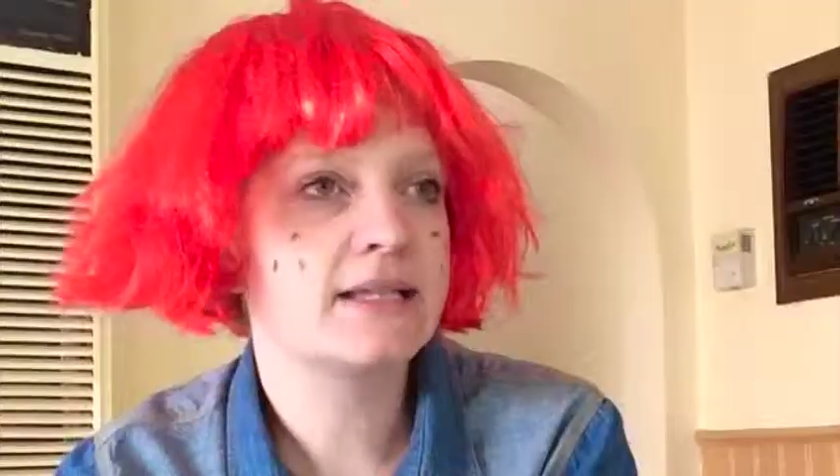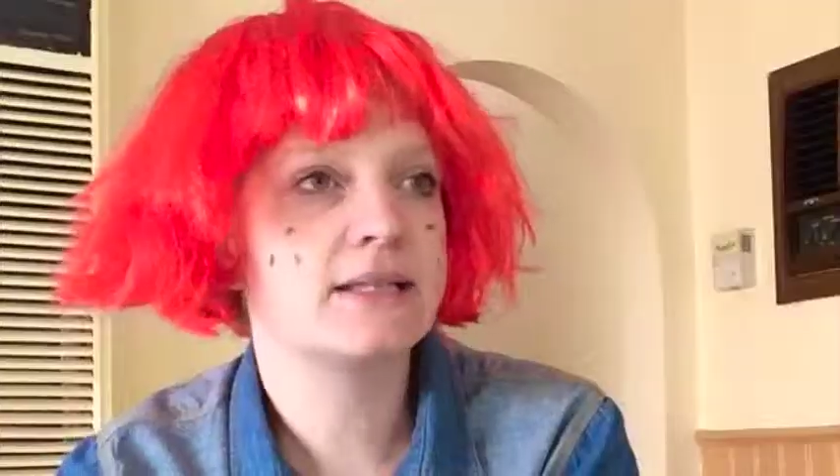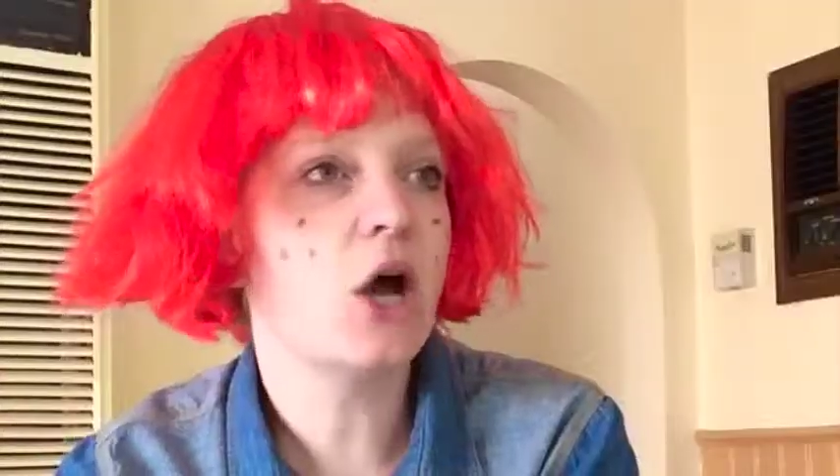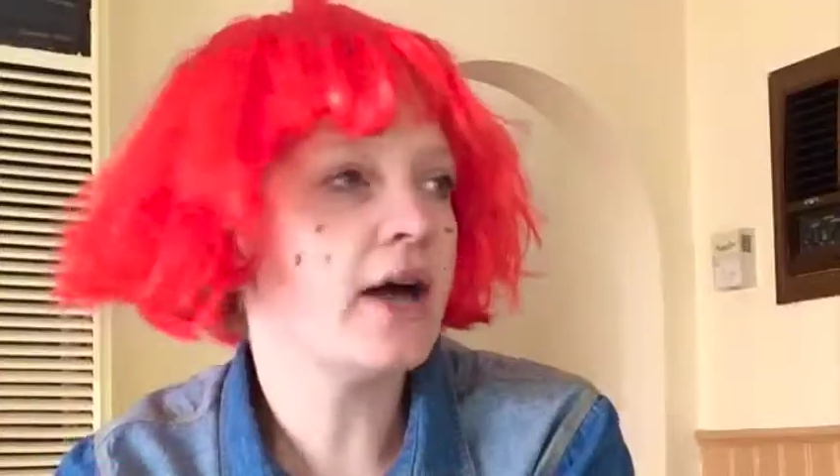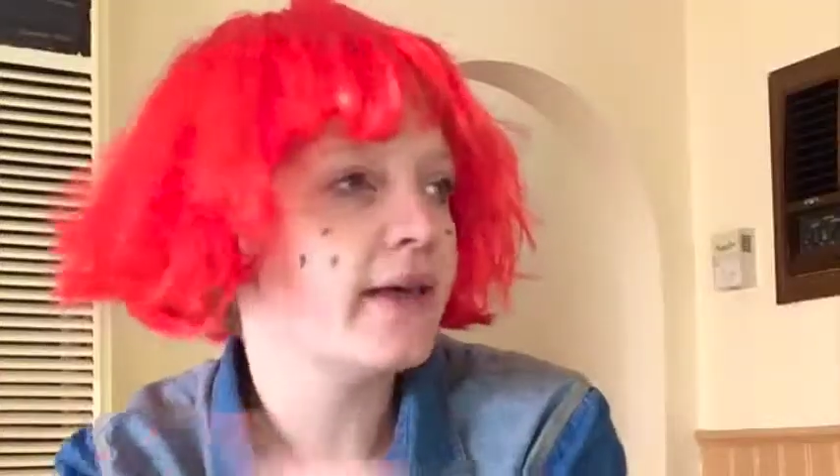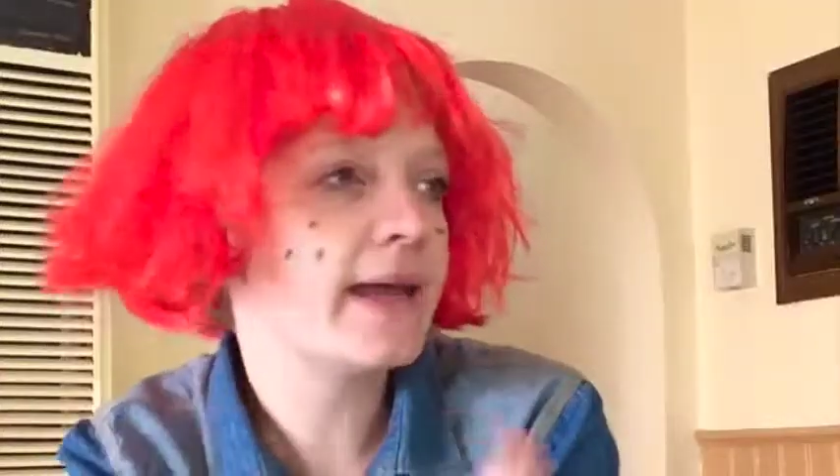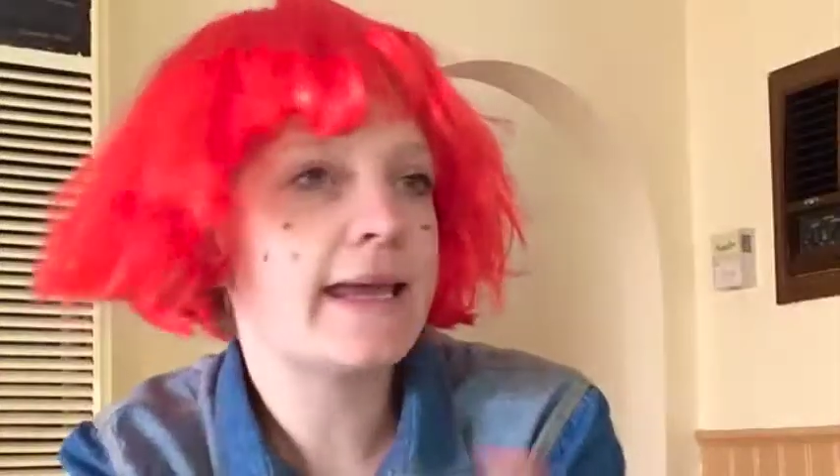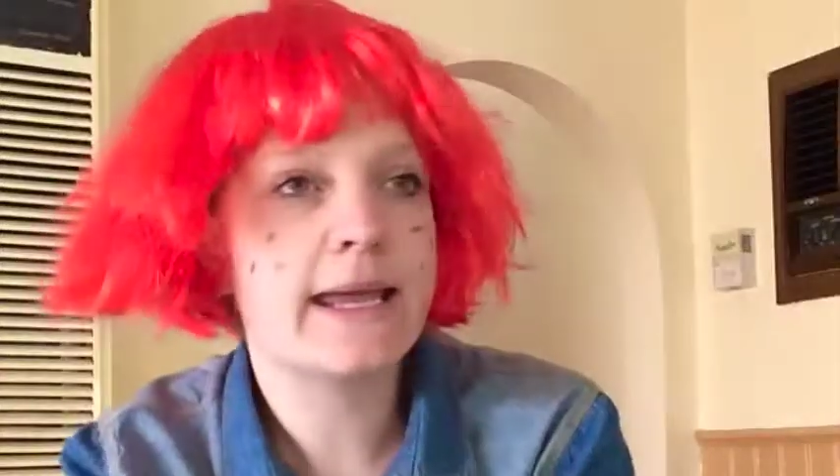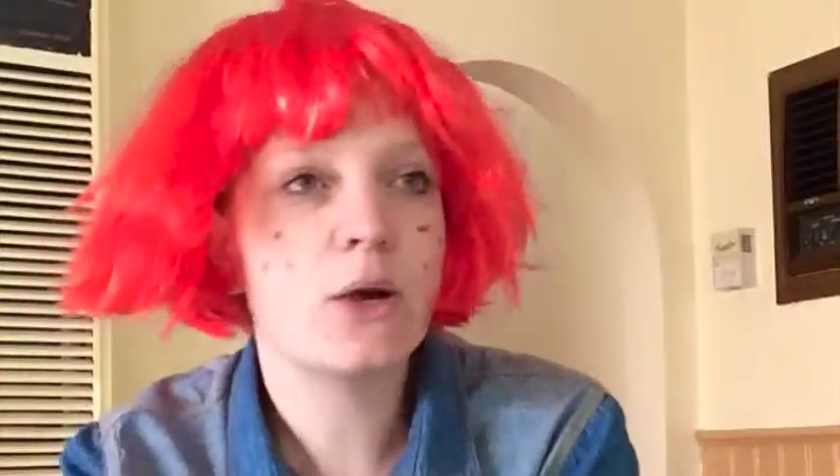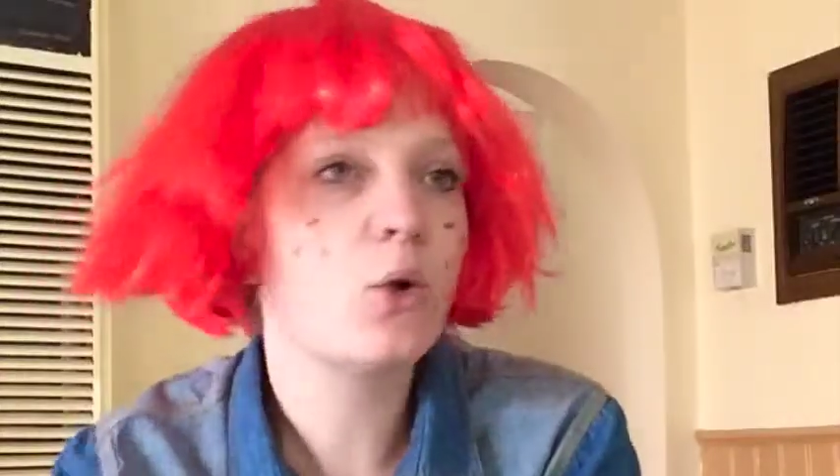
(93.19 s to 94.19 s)
it's neither
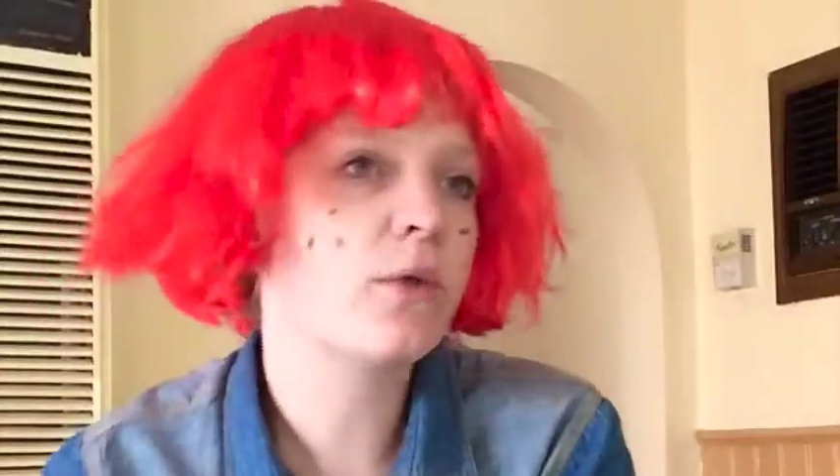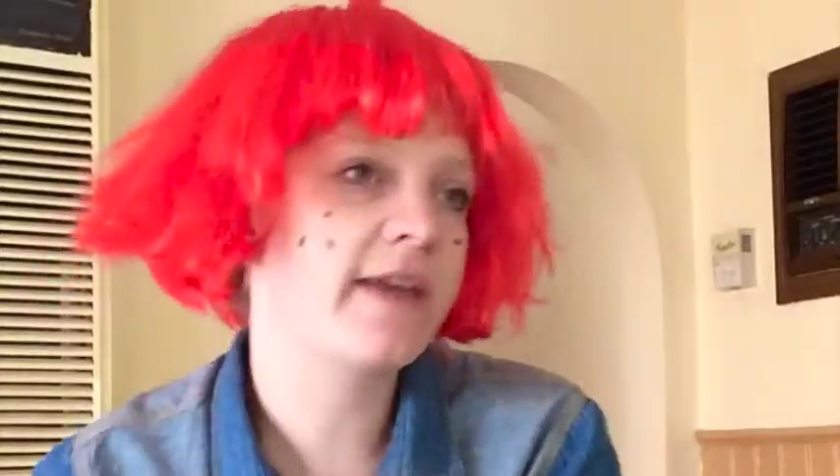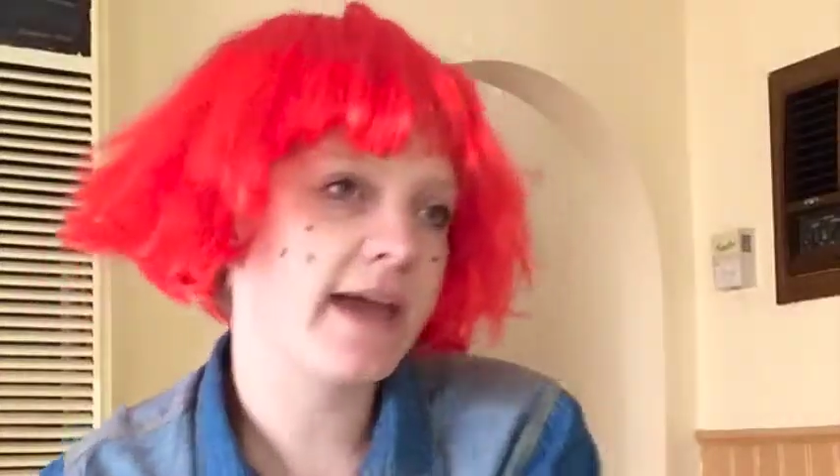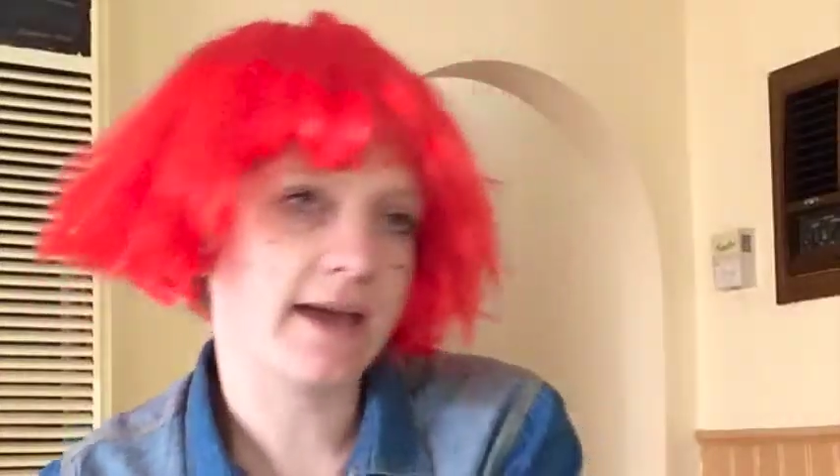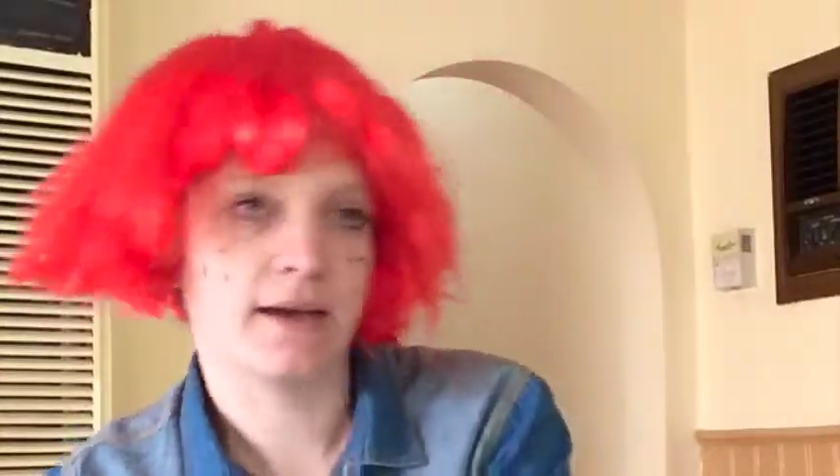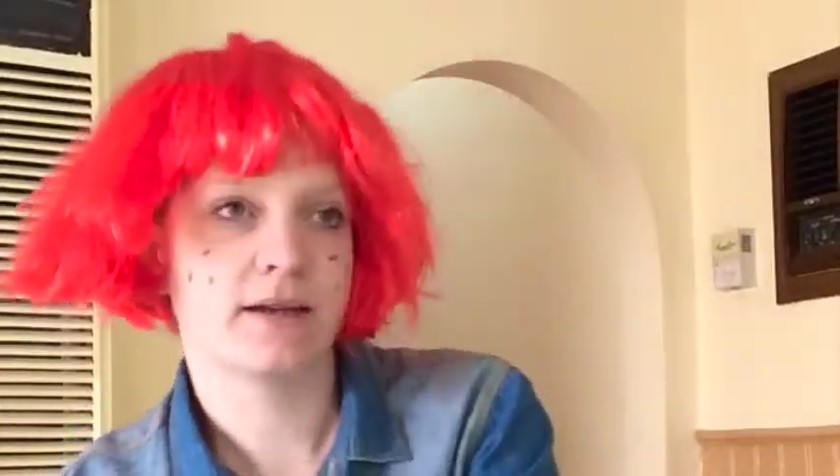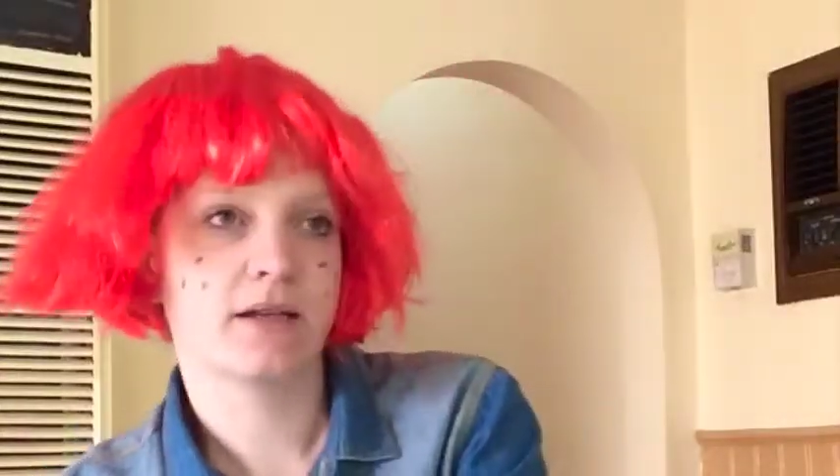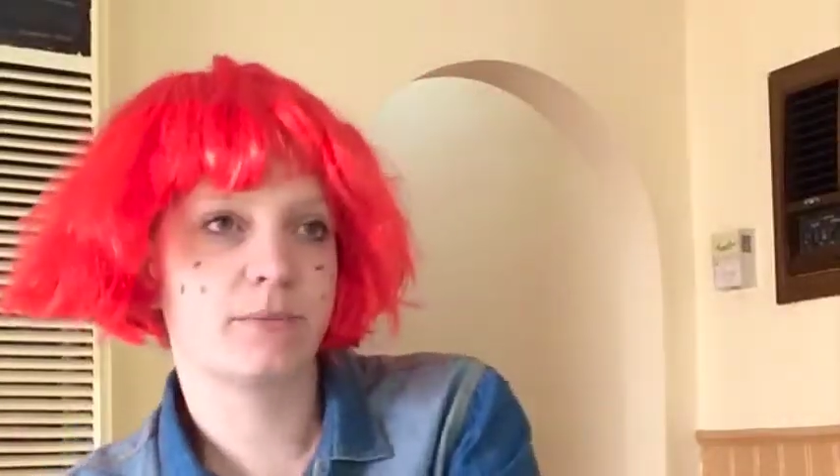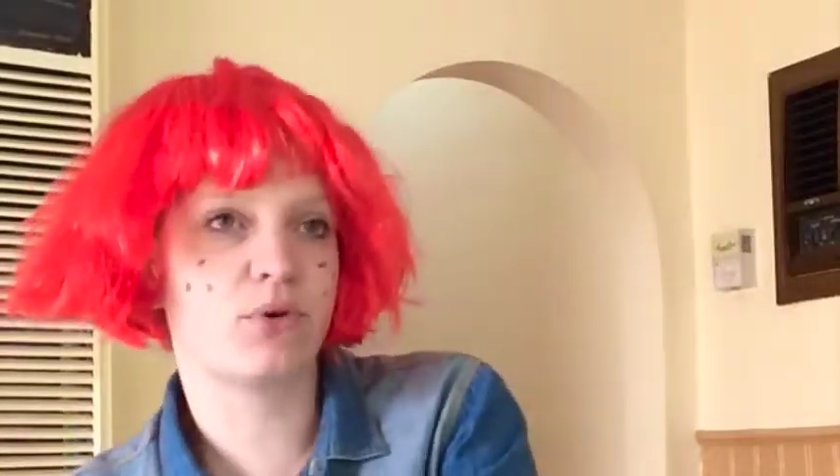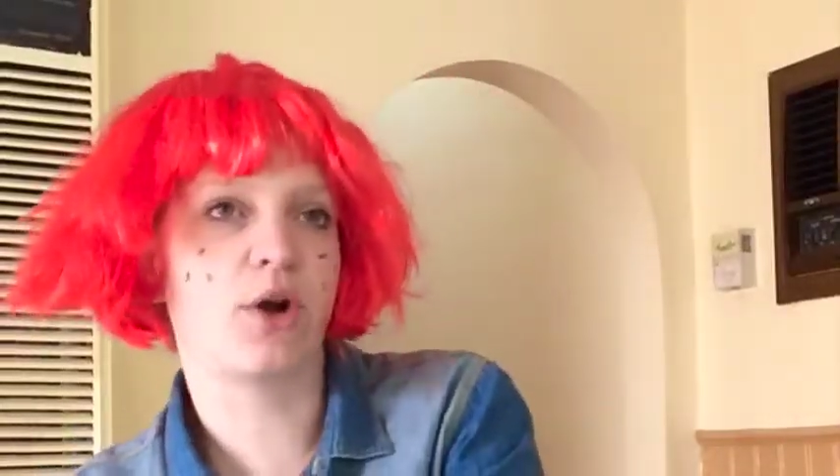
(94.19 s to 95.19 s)
here nor there,
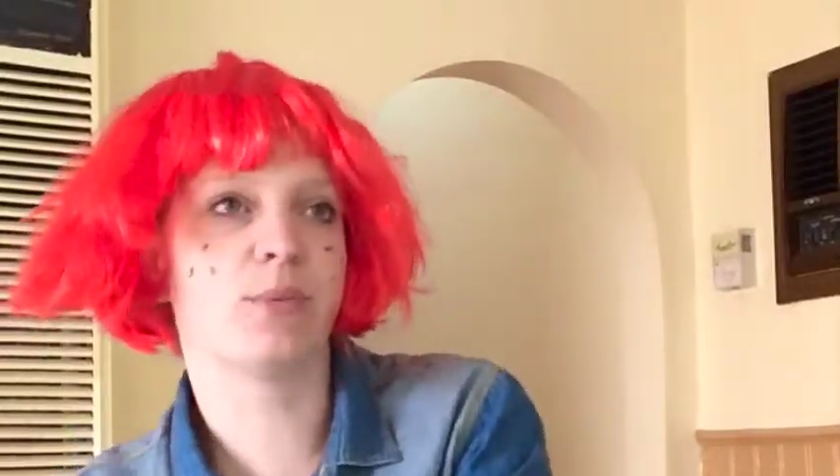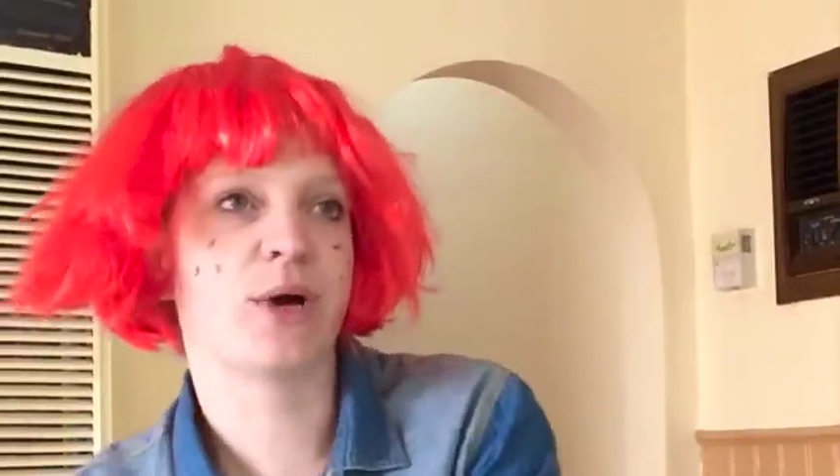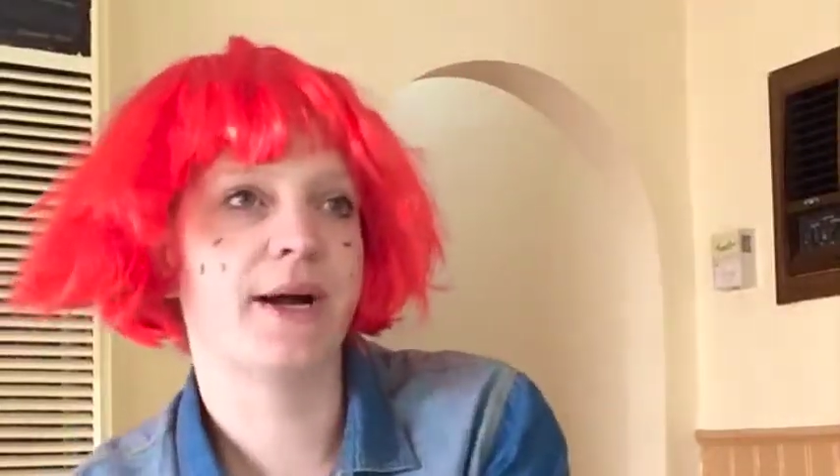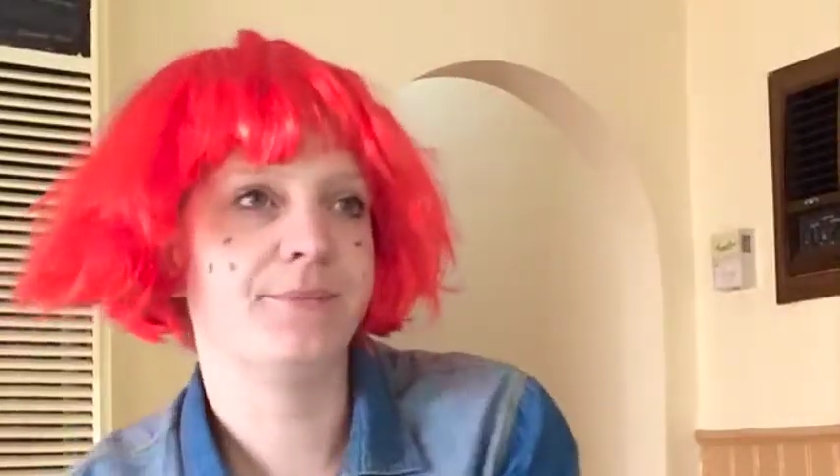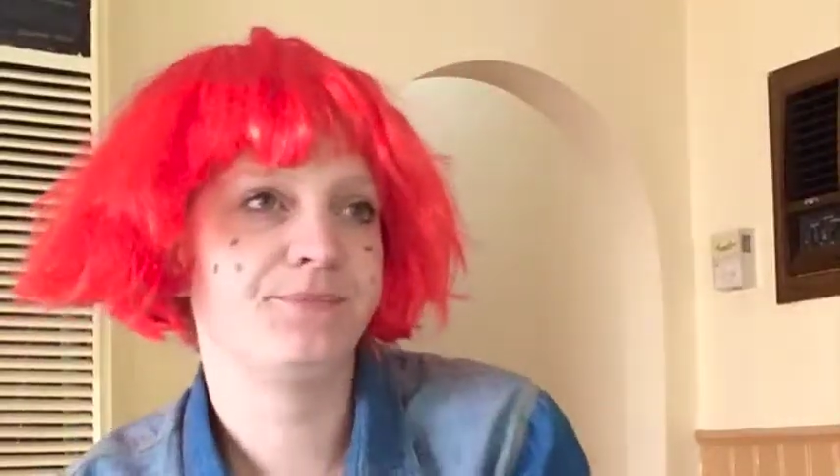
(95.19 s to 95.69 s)
Broprah.